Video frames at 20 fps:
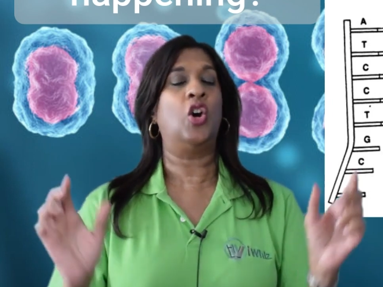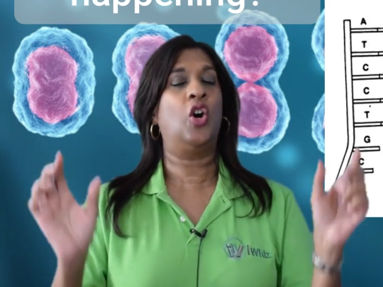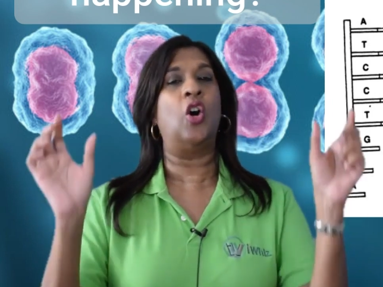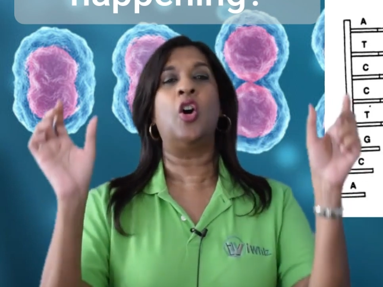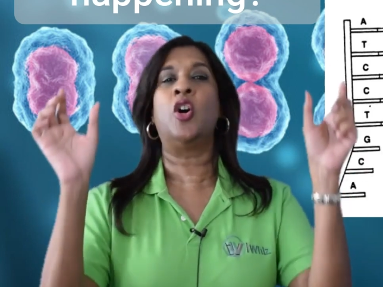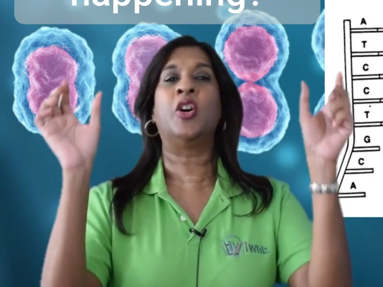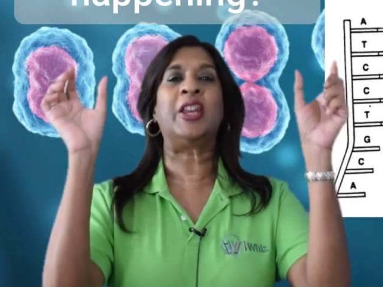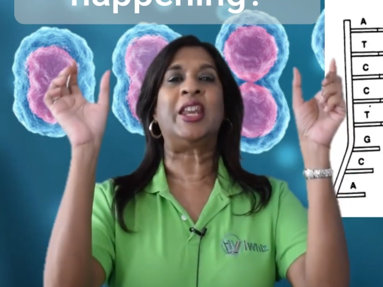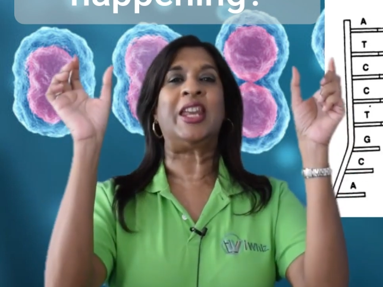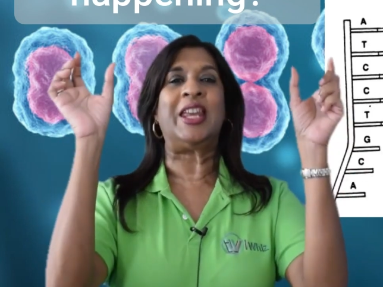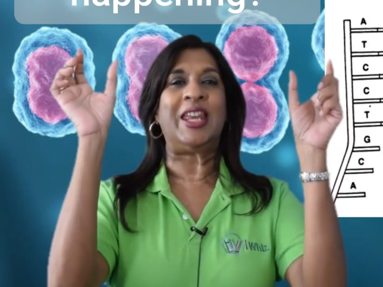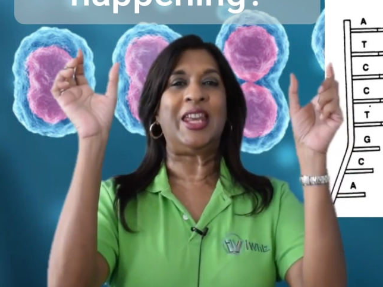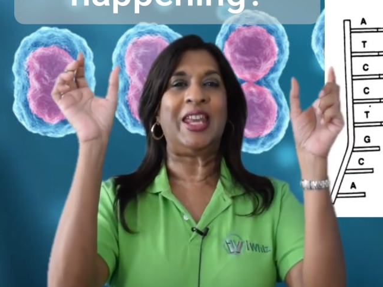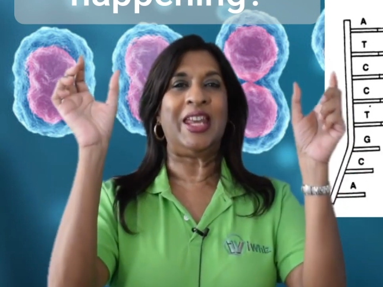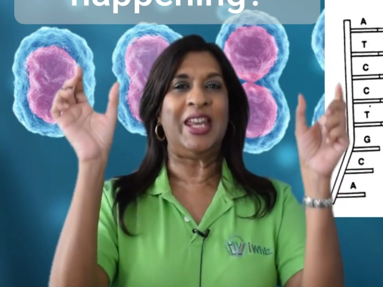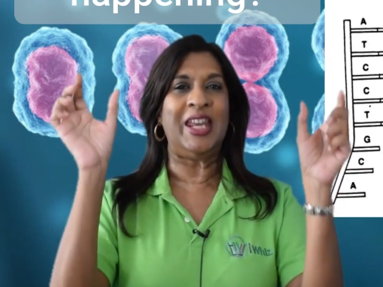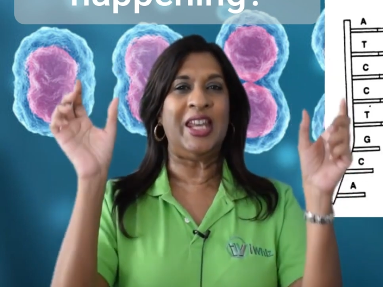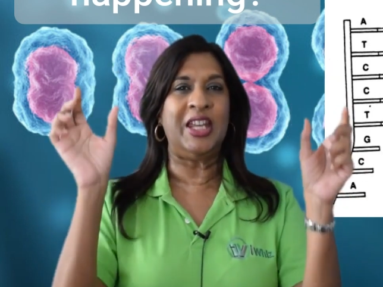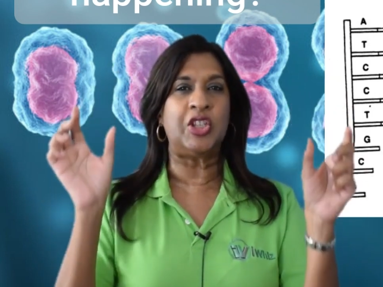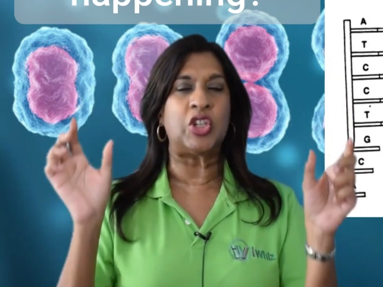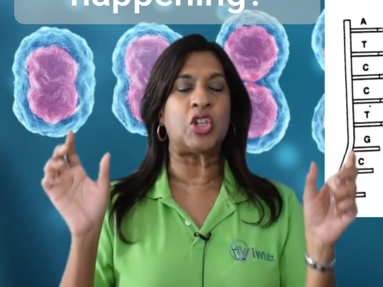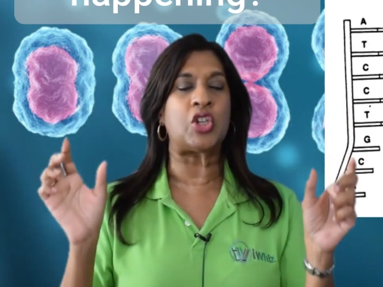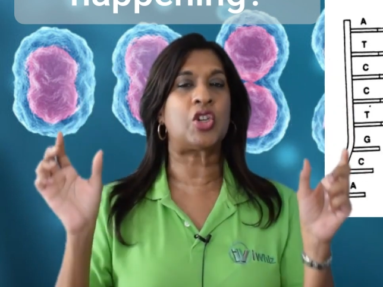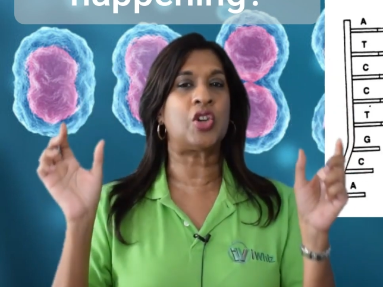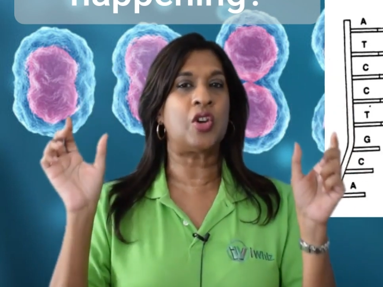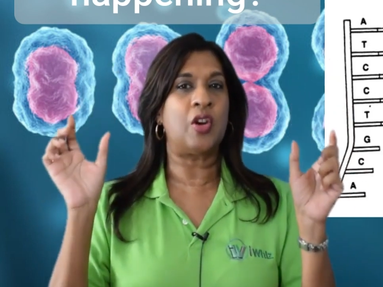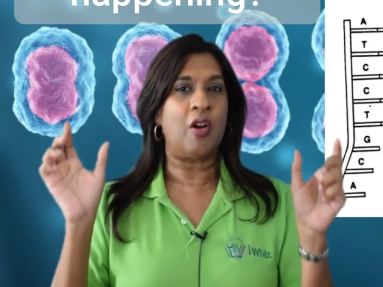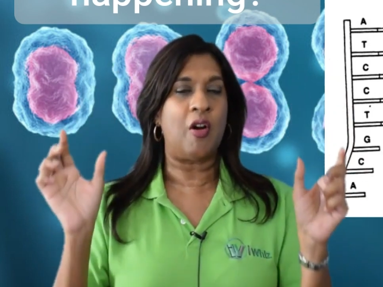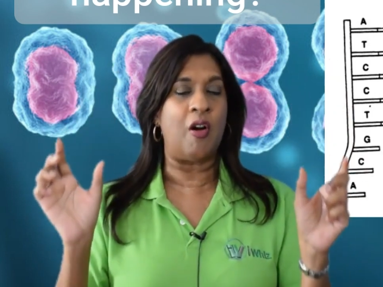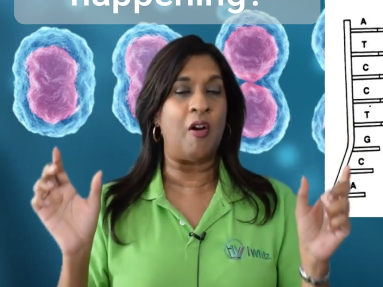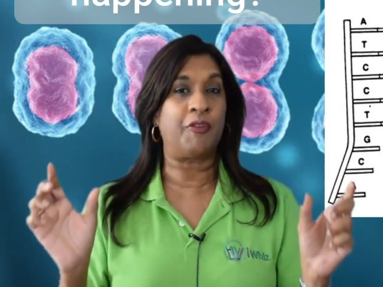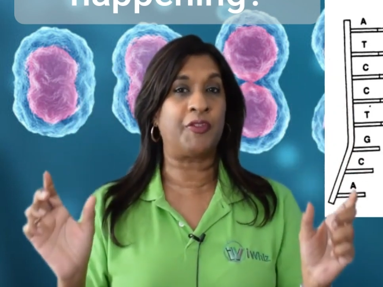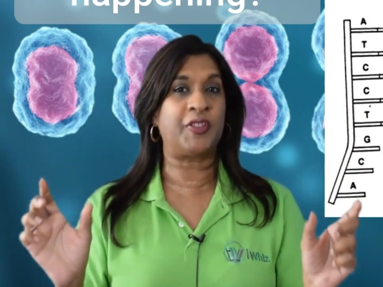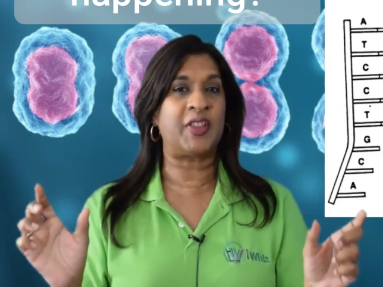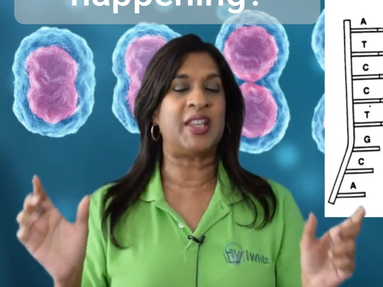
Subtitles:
on each of